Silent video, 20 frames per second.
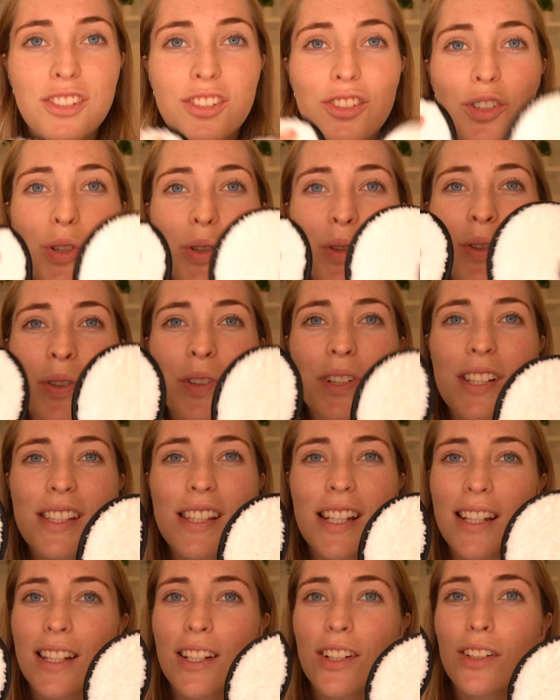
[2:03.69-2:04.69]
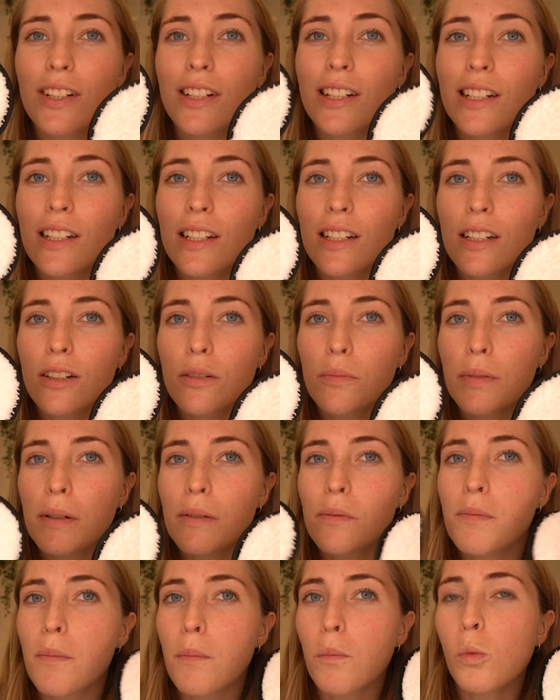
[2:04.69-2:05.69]
Do notice that they're a little bit
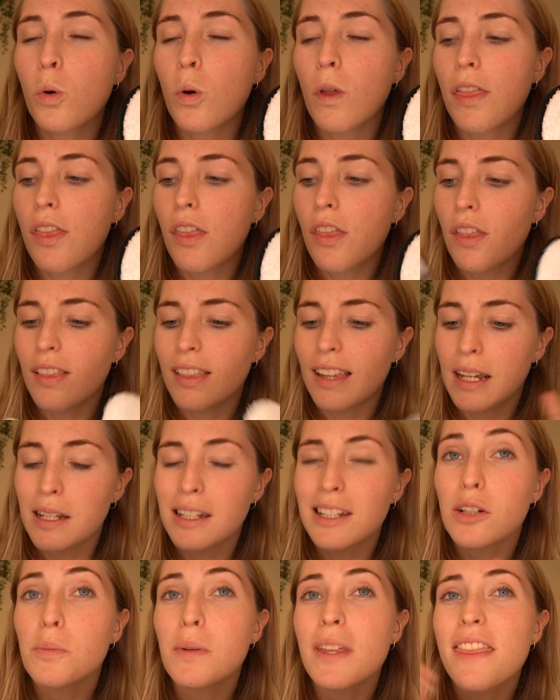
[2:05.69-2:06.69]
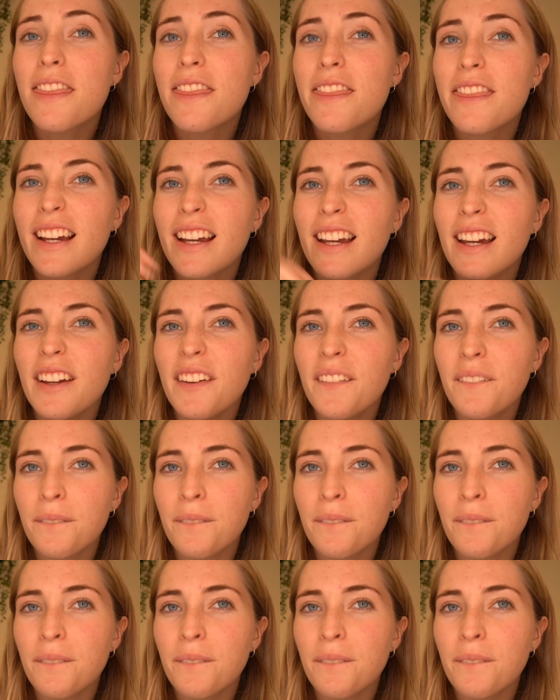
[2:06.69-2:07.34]
more, like a little bit thicker